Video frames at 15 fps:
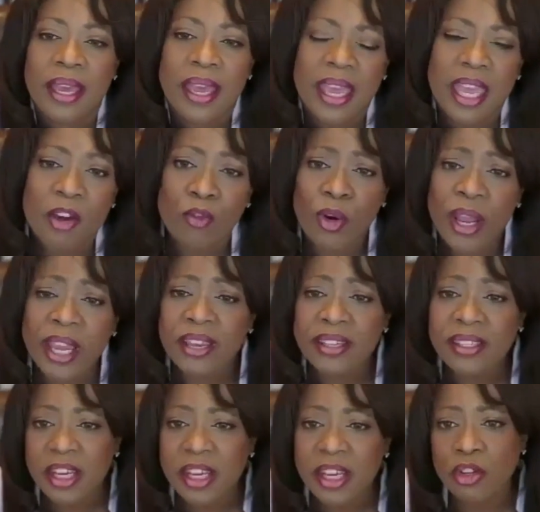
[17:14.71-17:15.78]
If we
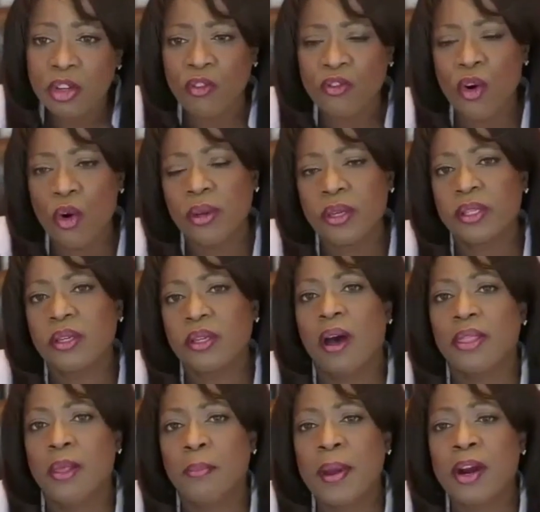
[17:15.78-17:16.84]
continue to focus on
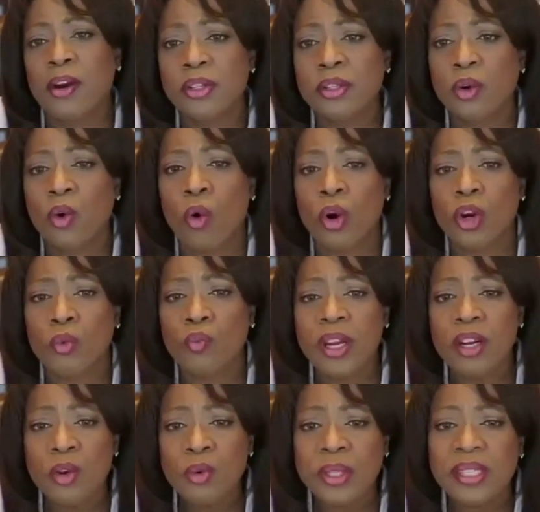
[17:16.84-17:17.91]
the Paris Accord, we
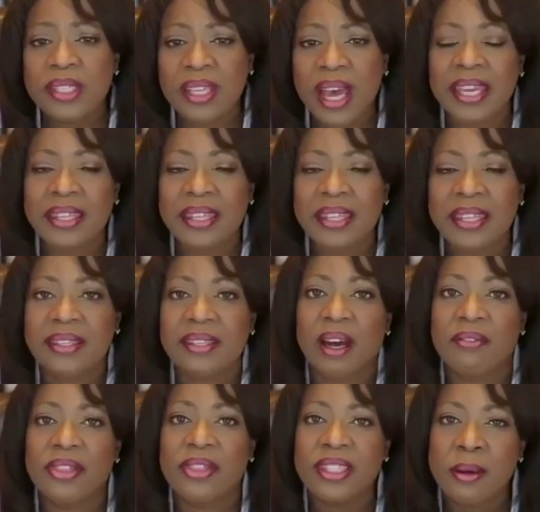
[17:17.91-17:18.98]
lose sight of
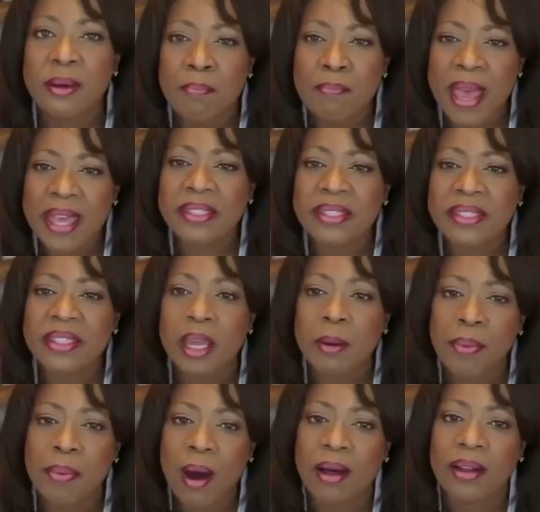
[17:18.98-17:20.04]
the domestic
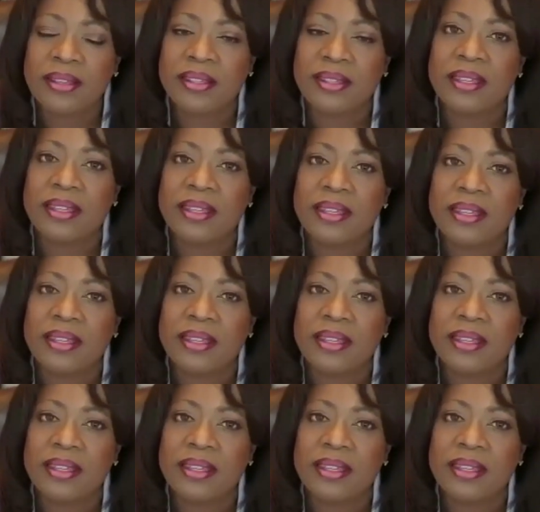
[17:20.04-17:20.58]
policies